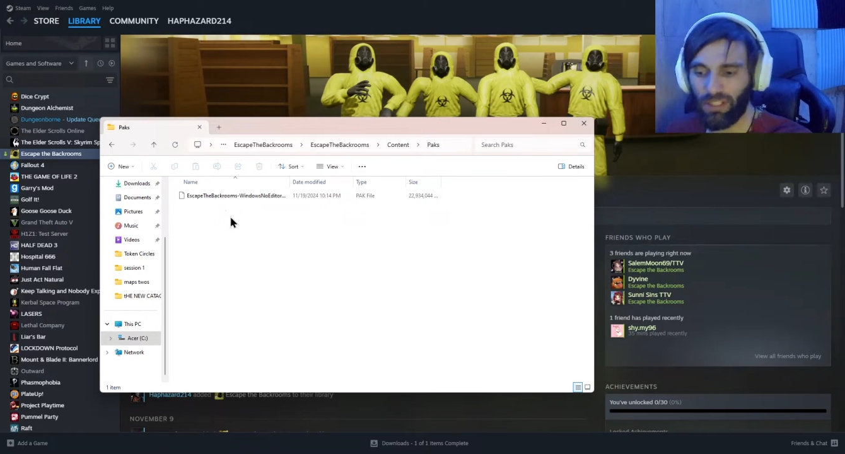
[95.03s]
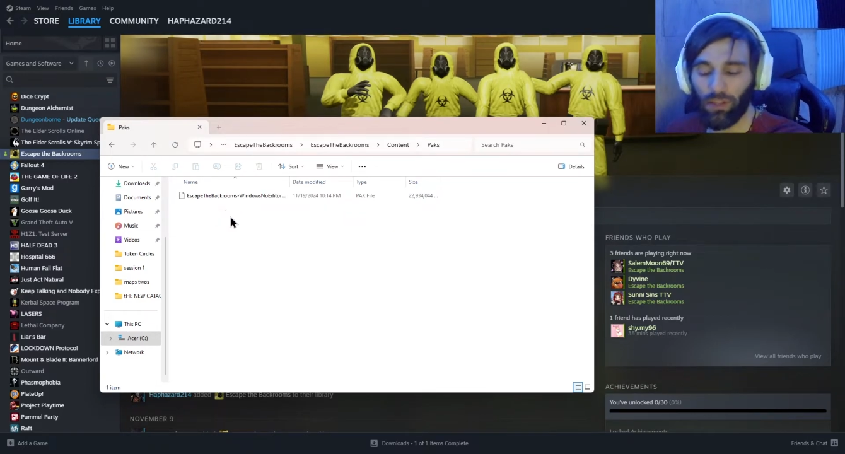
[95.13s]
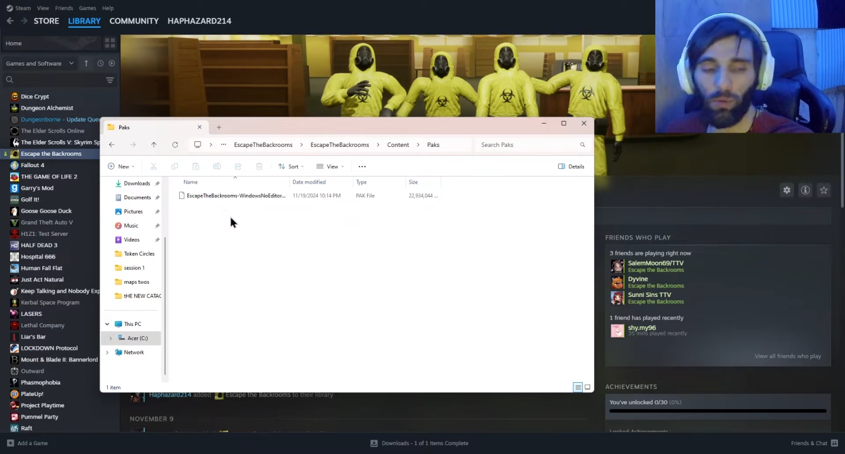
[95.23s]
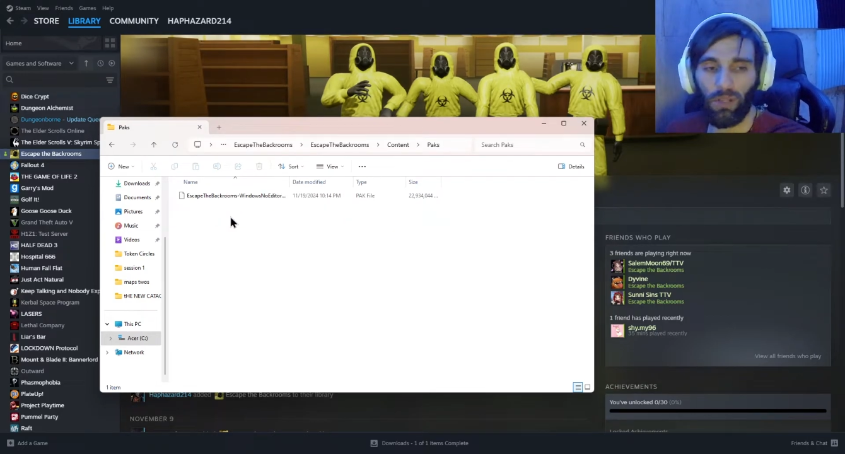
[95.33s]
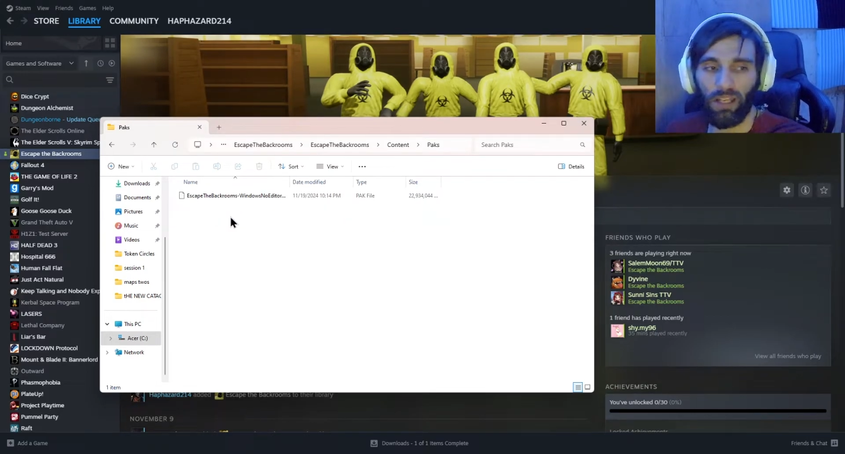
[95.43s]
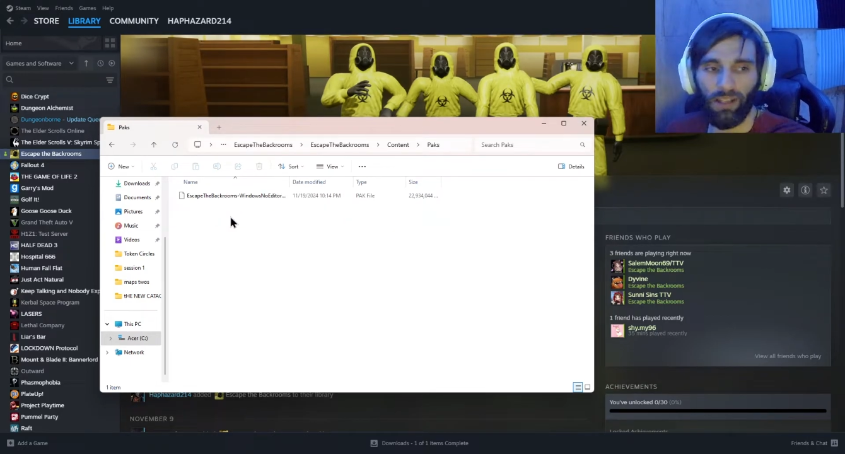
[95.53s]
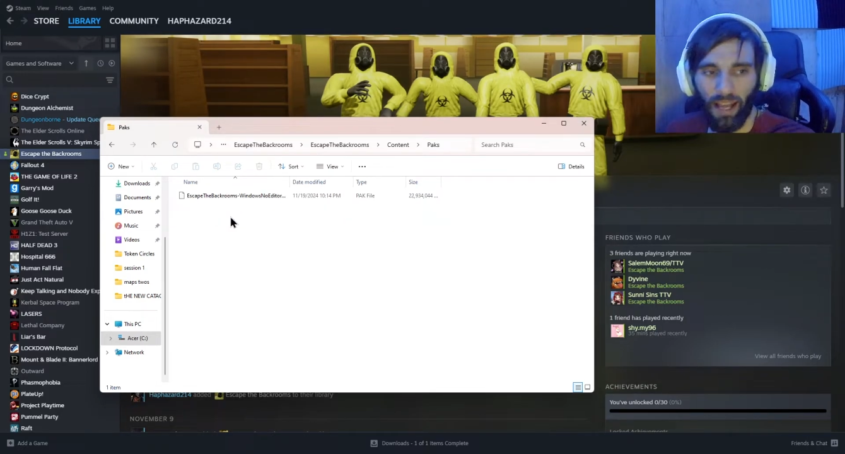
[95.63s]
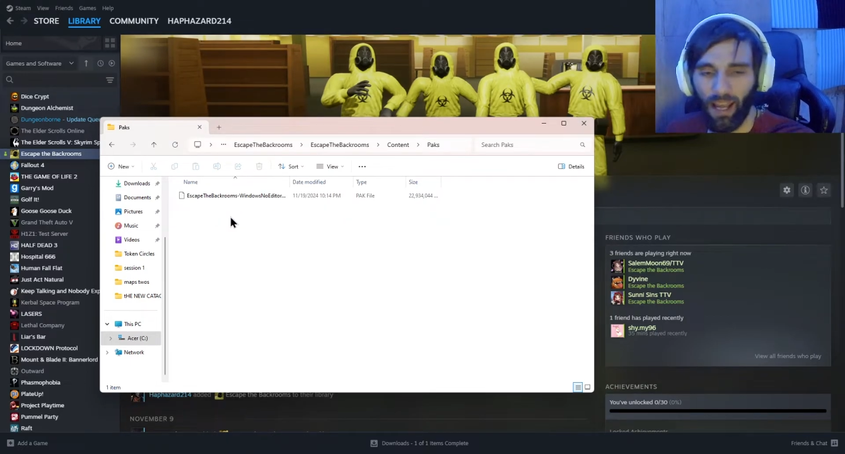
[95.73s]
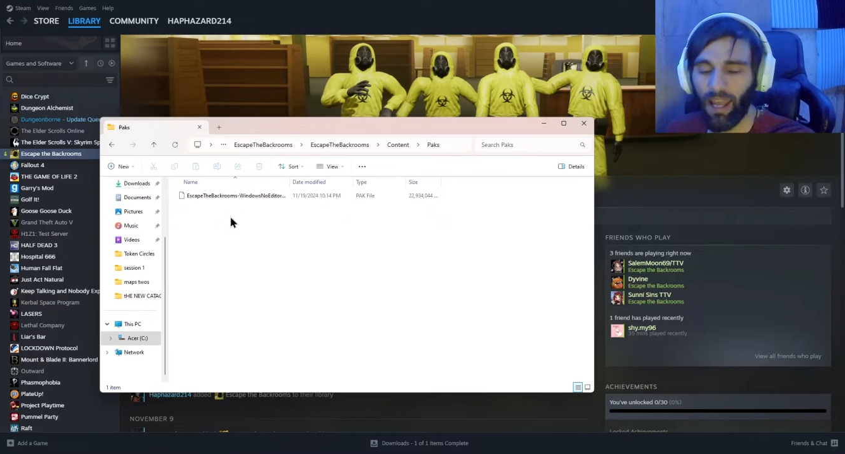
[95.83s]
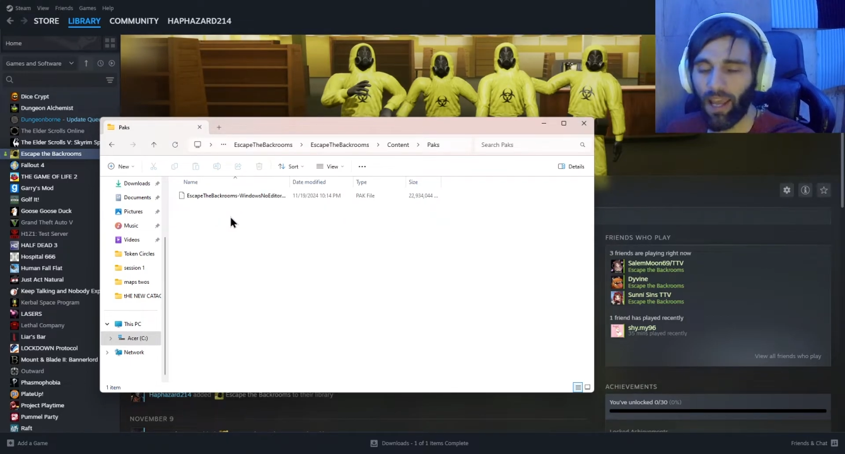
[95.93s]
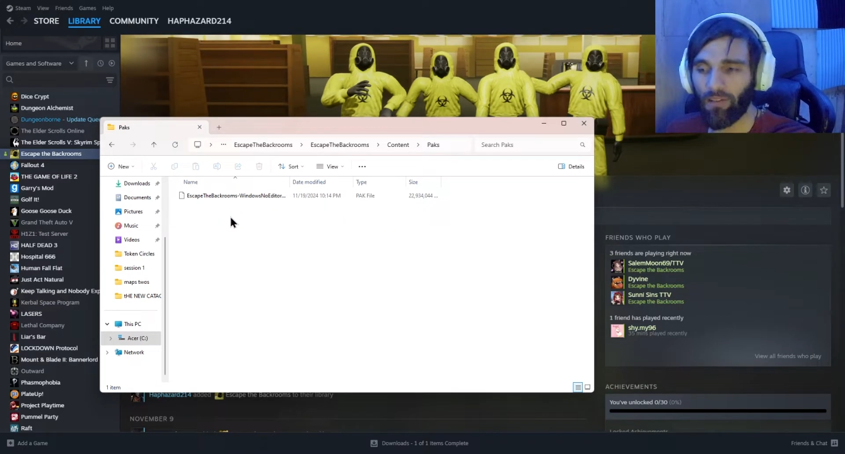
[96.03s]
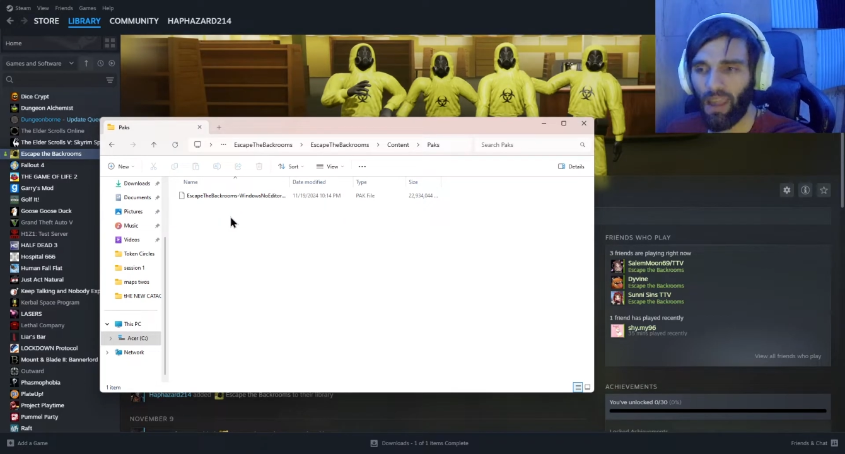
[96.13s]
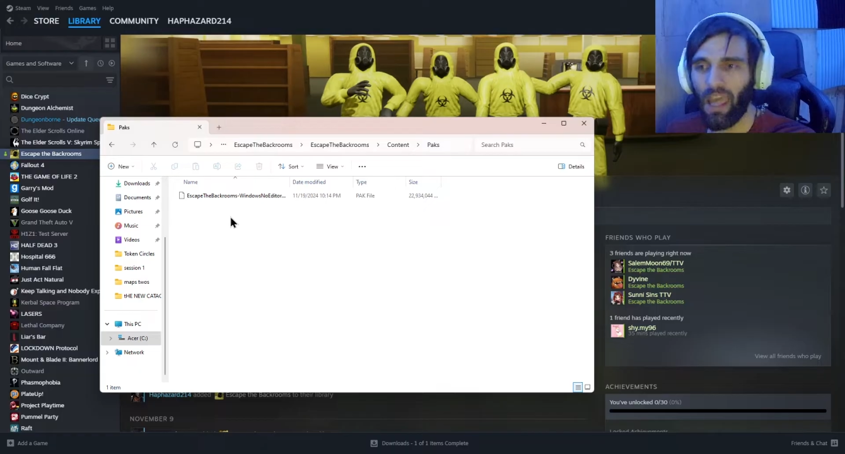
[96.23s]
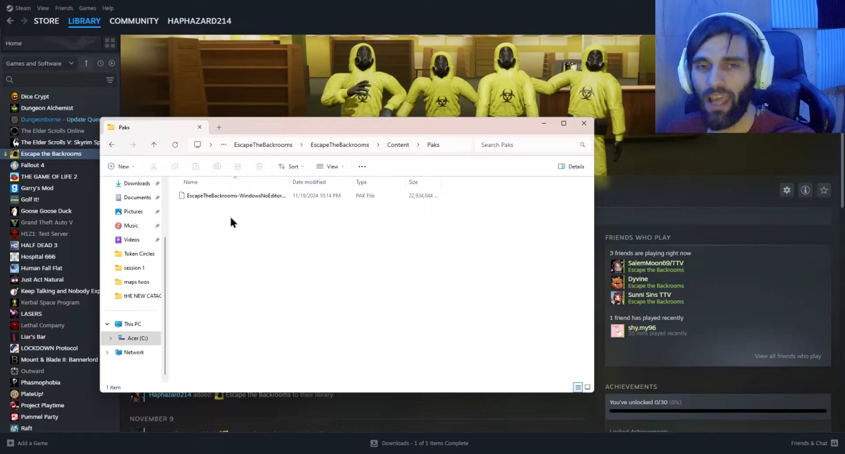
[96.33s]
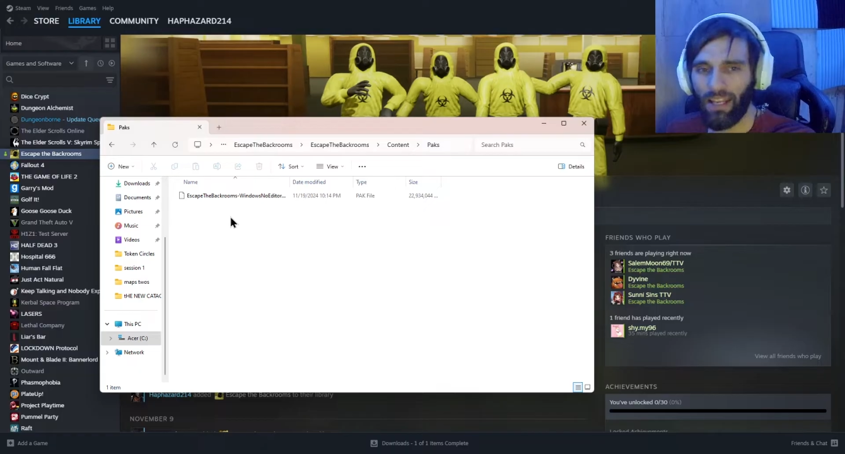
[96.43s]
and you cannot have
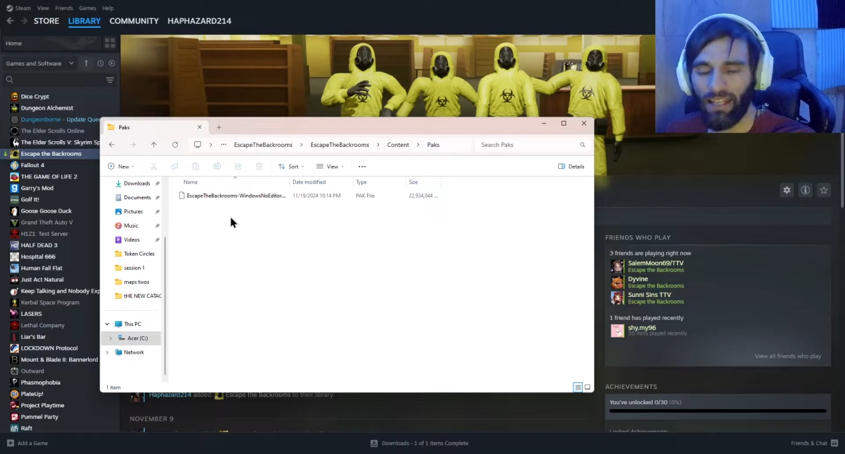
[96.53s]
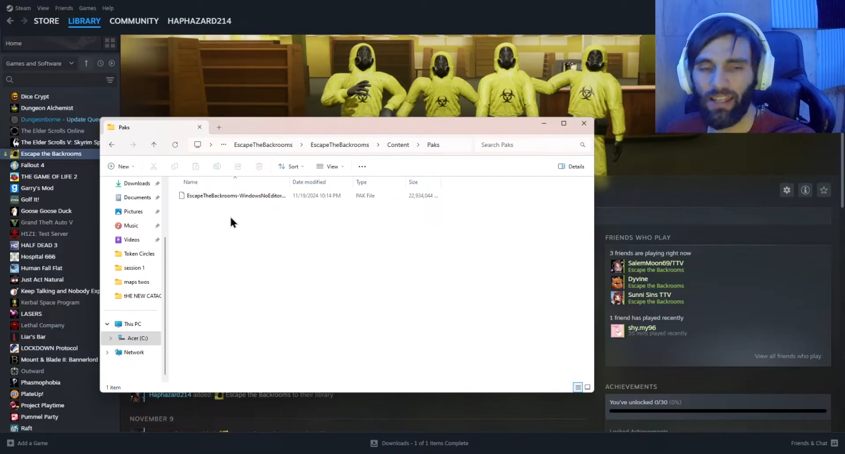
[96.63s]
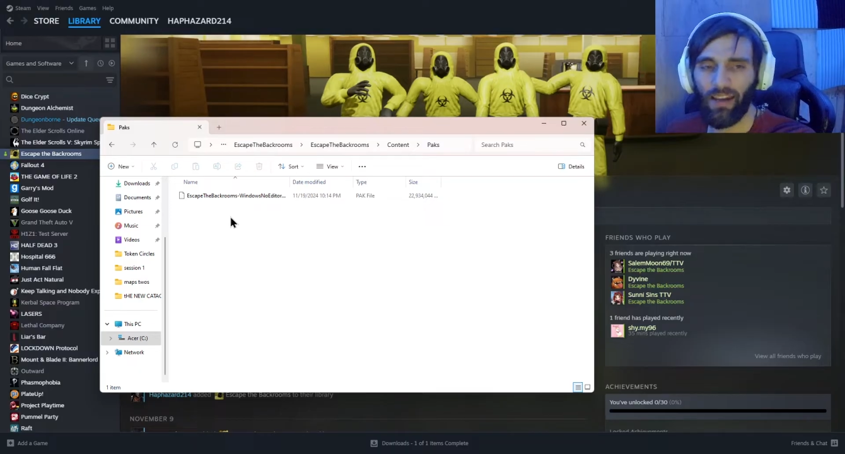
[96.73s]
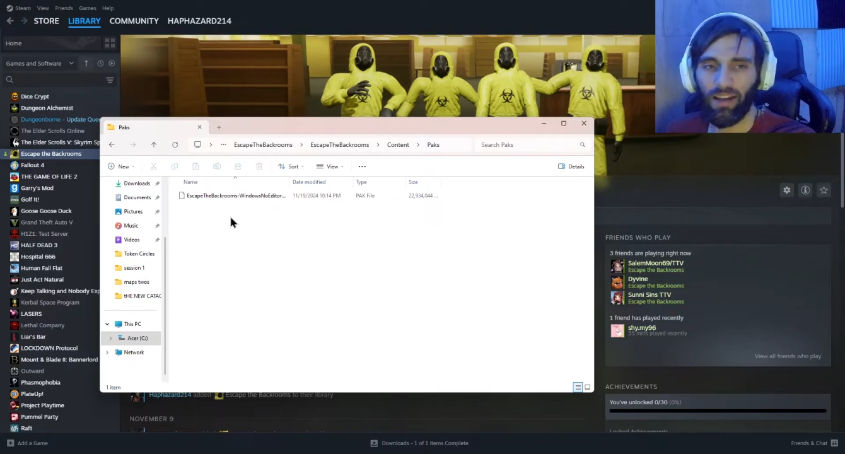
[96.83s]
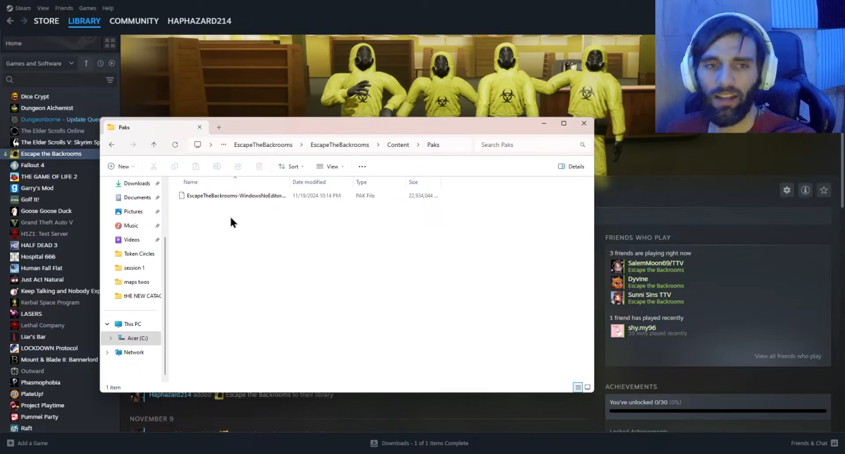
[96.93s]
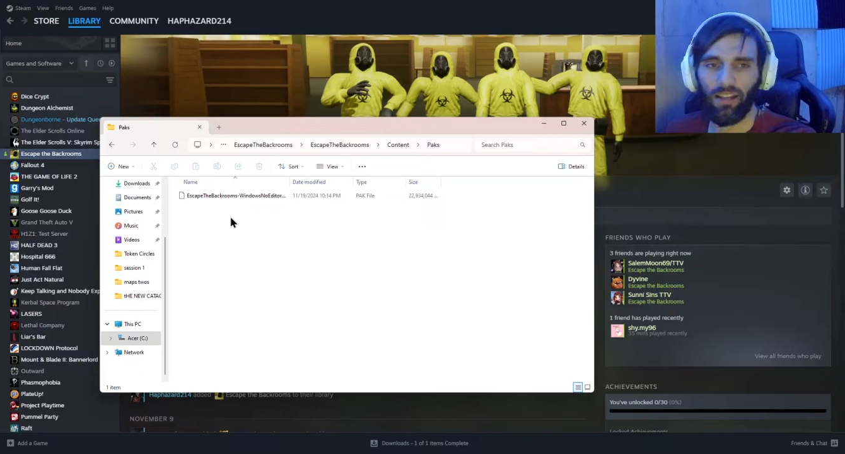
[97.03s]
any